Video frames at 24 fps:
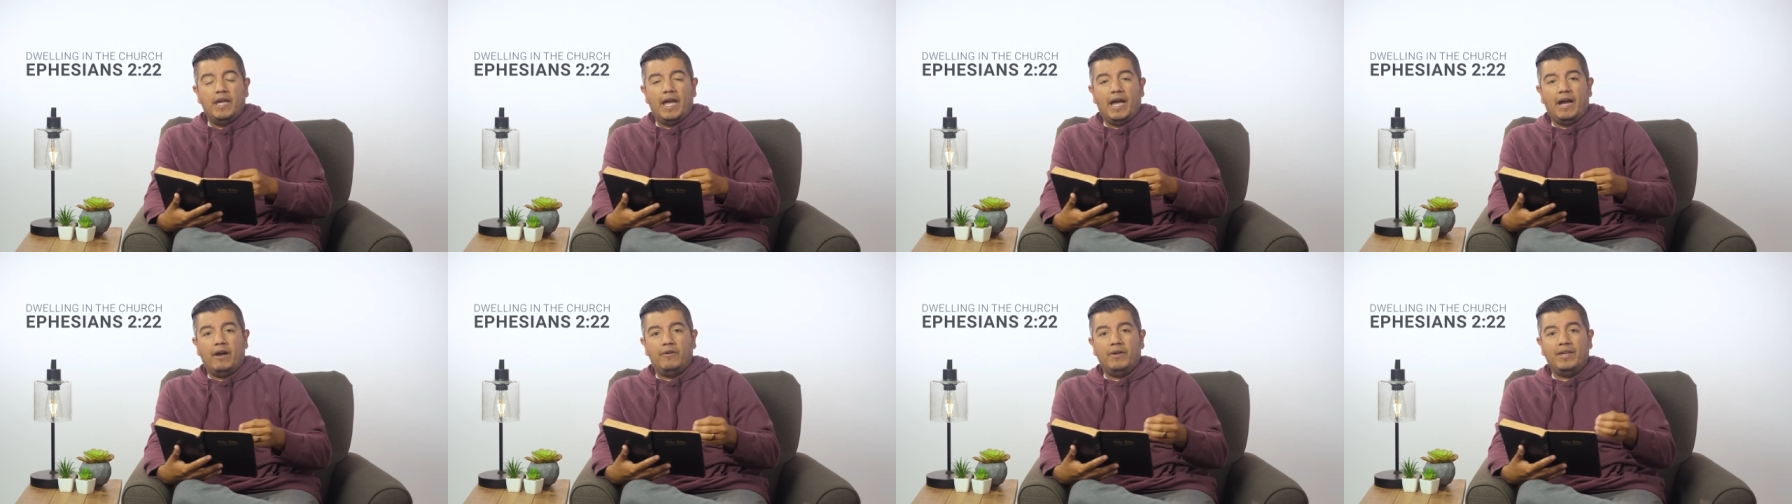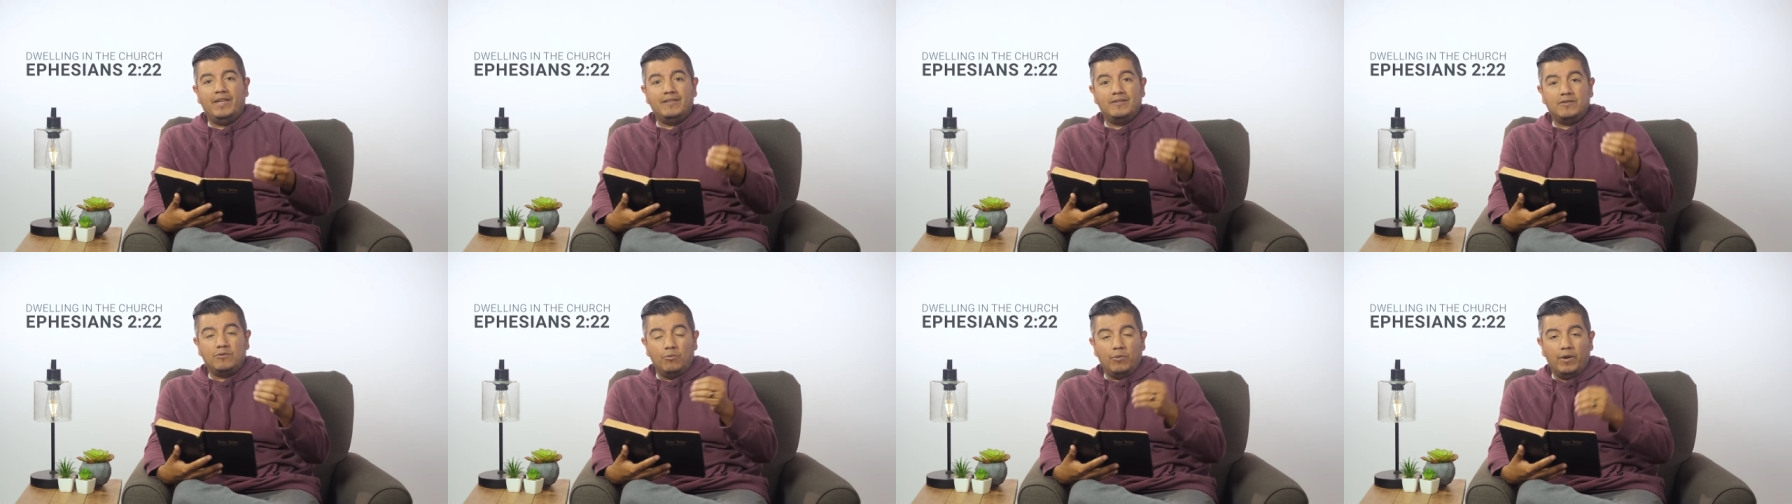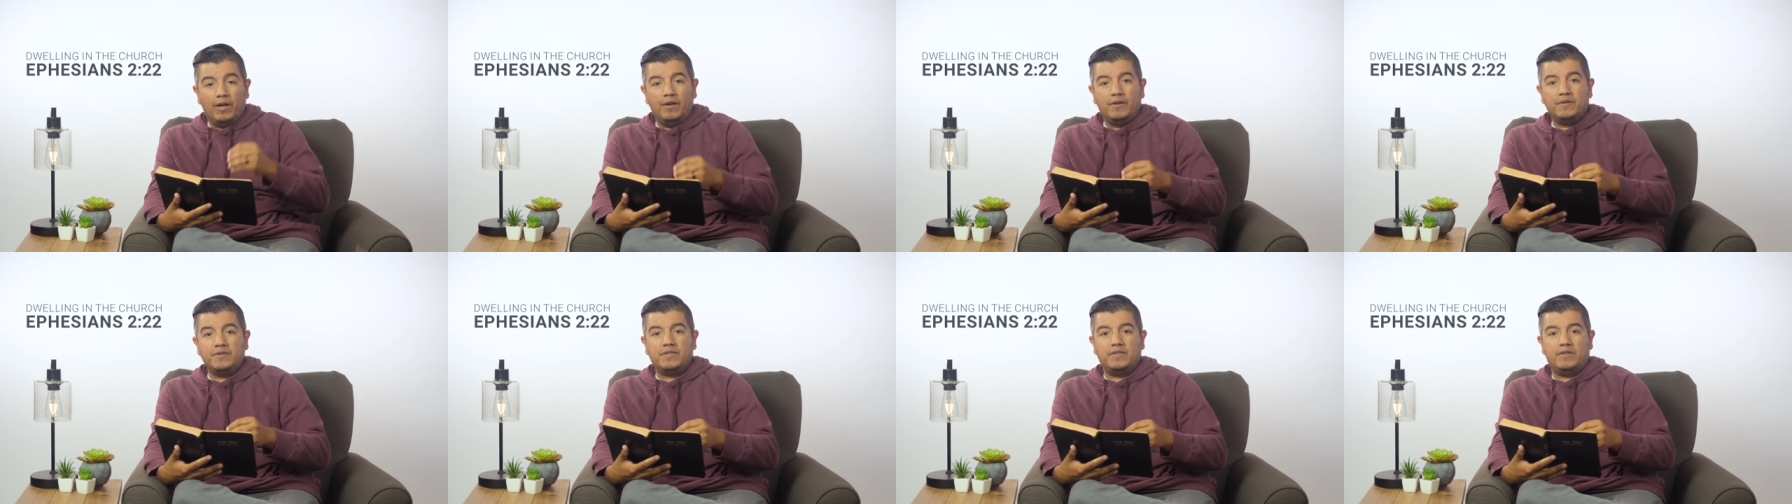how he
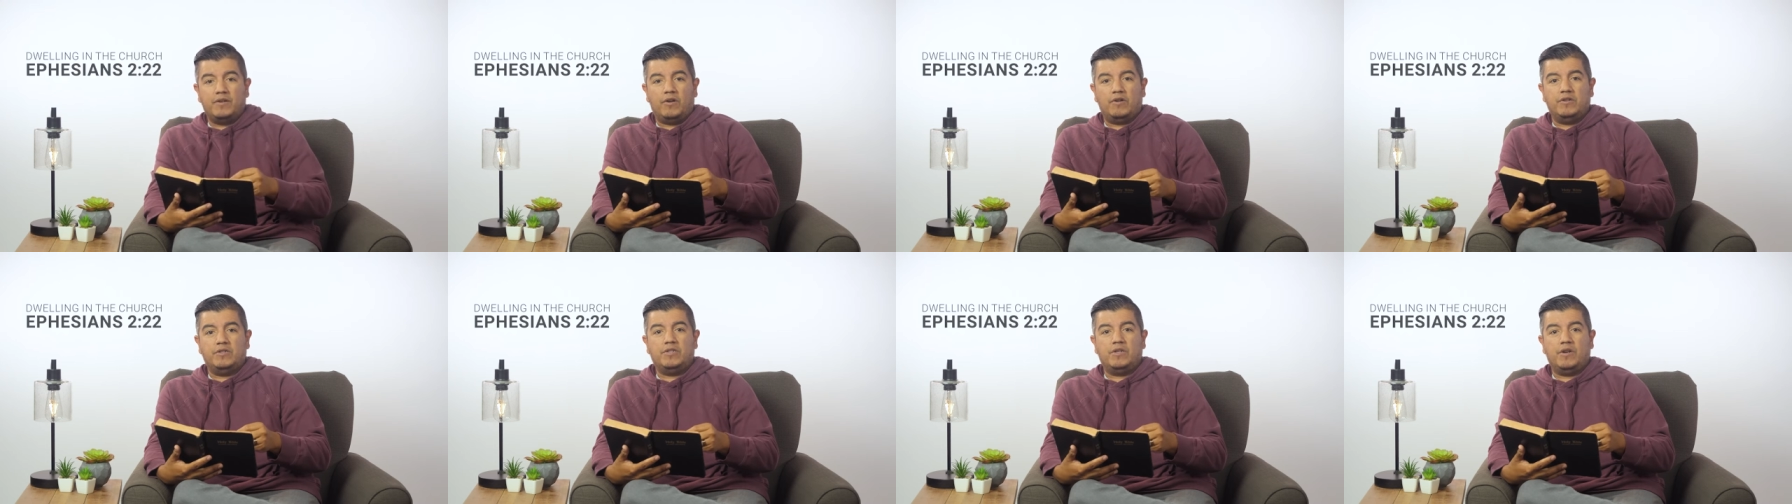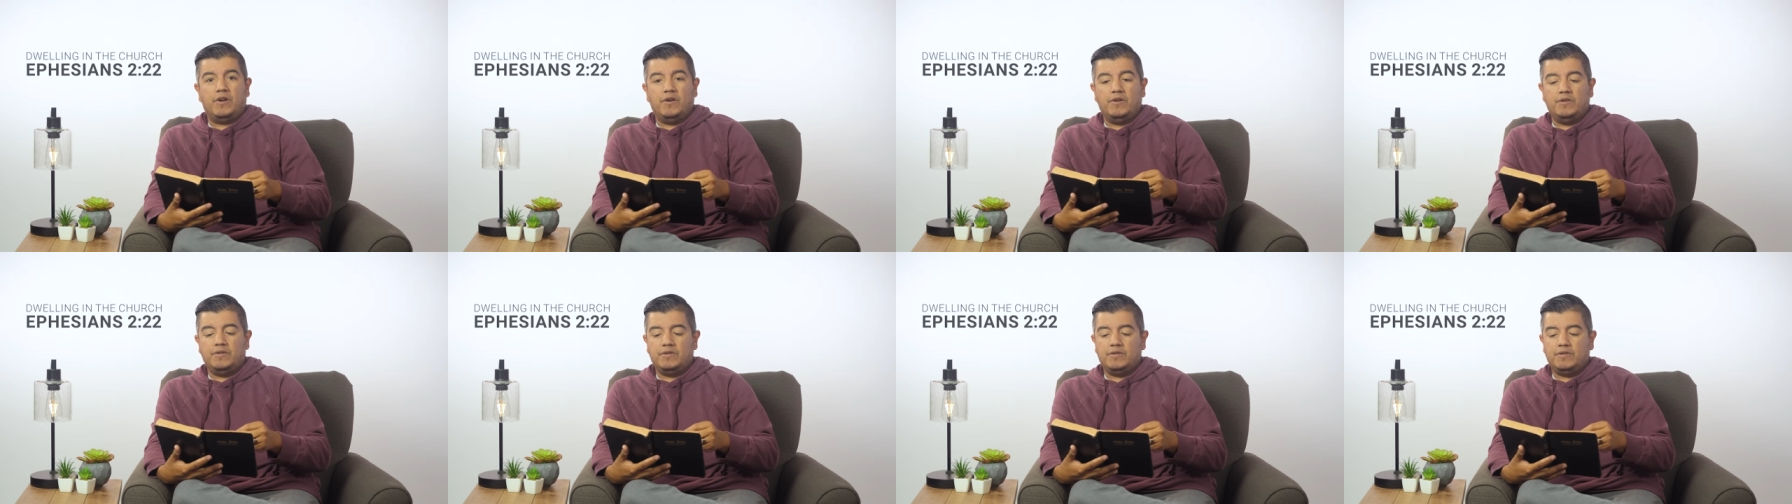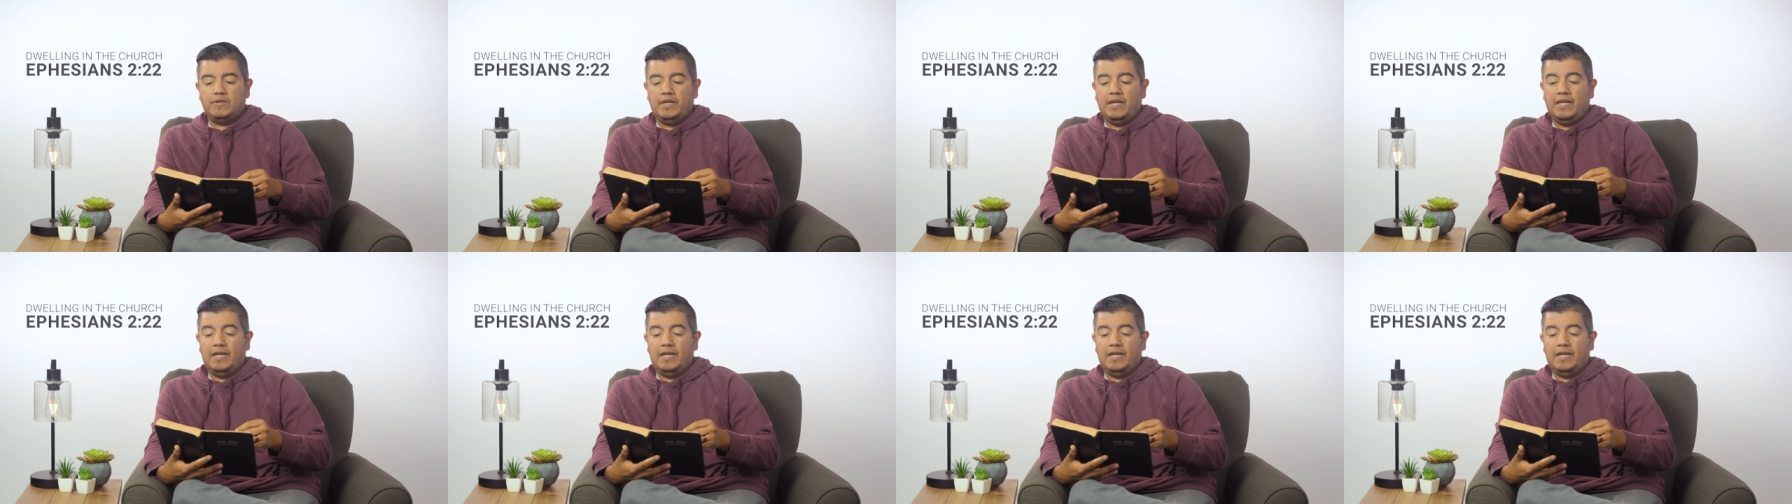dwells in our church,